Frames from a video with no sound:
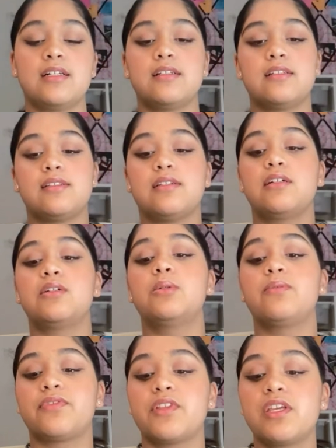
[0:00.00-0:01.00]

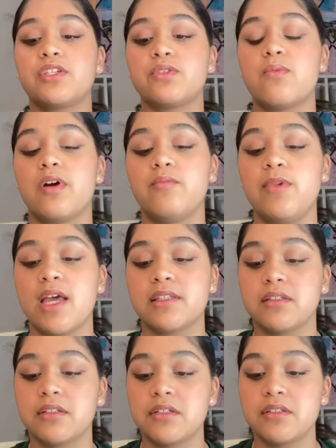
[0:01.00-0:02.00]
So for this one, we had
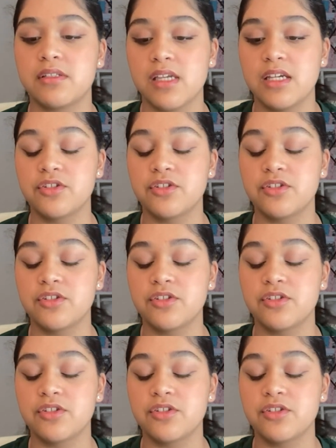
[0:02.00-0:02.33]
to learn stage